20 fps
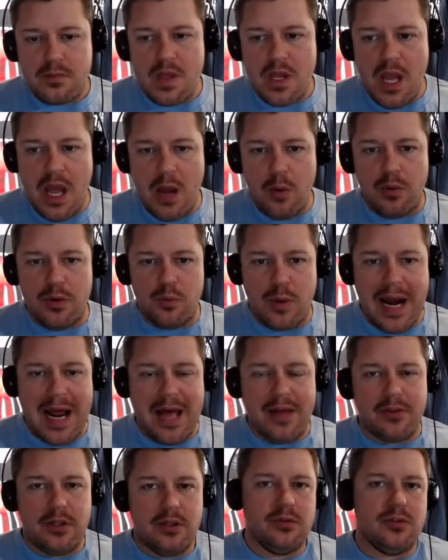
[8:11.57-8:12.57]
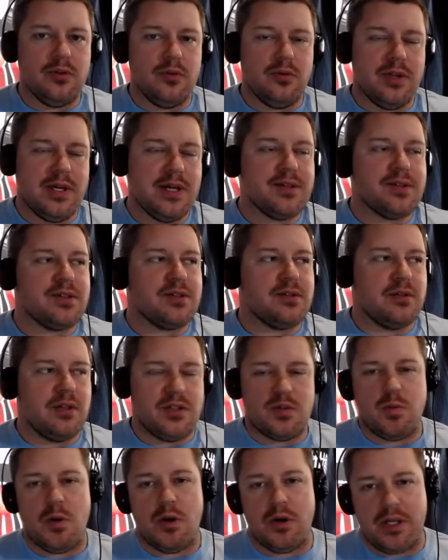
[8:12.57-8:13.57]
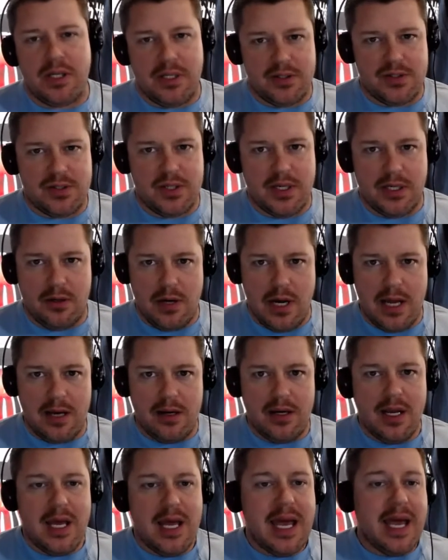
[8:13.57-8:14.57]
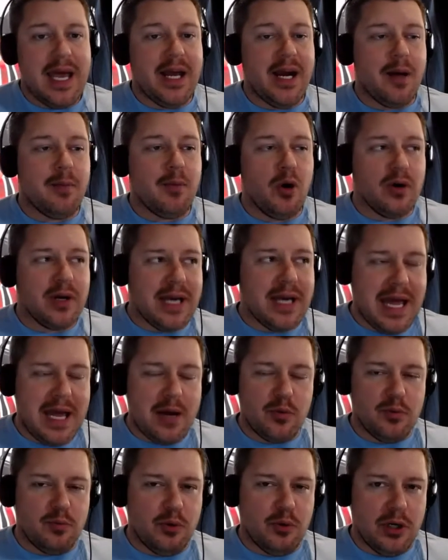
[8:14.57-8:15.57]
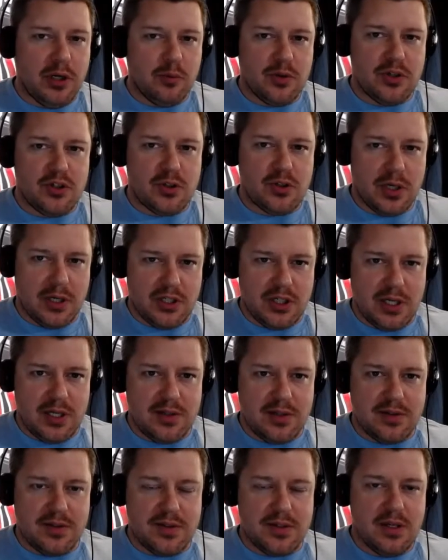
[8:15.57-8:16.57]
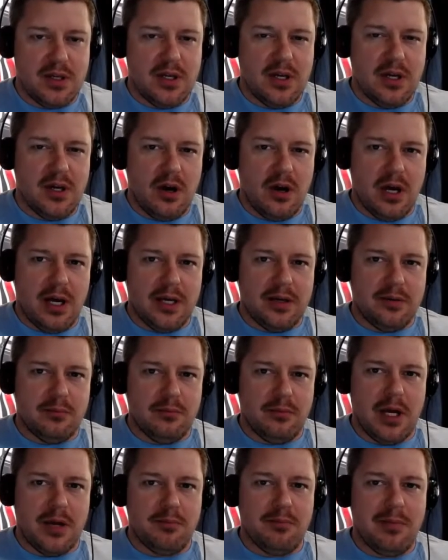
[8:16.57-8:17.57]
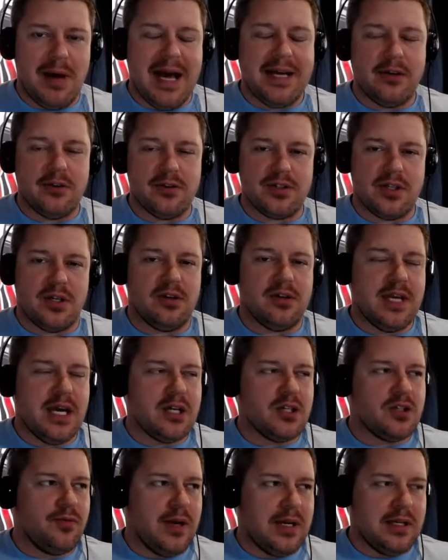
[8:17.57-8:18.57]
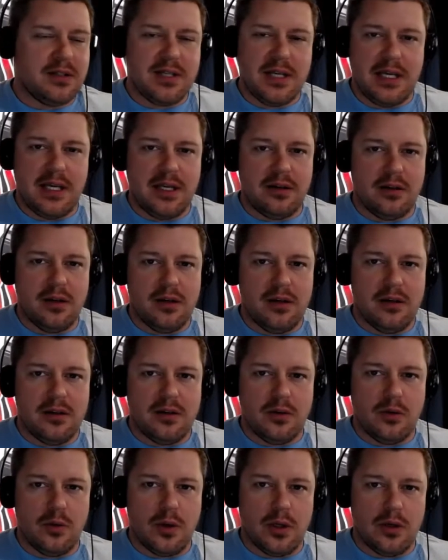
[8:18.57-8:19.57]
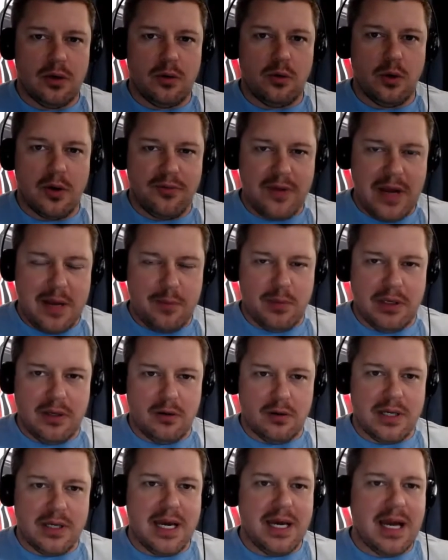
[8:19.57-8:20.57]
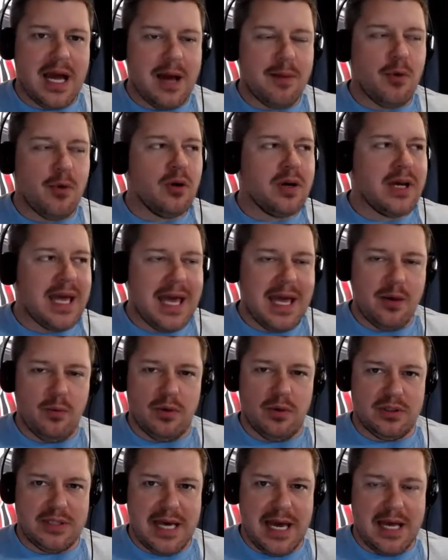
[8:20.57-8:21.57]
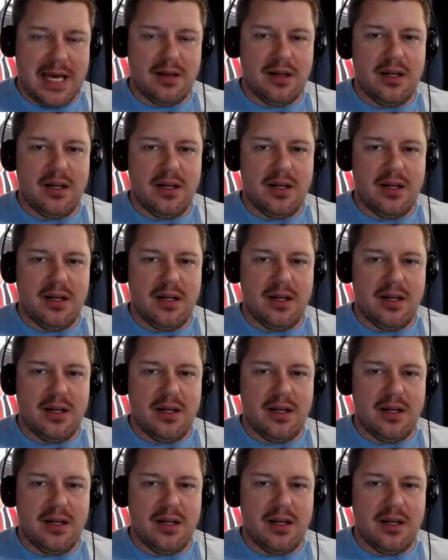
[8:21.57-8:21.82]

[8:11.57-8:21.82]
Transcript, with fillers: I would rather you do this than smoking a cigarette. And I'm okay with putting restrictions on, on minors under the age of eighteen. Who are who are vaping, okay? I'm okay with that.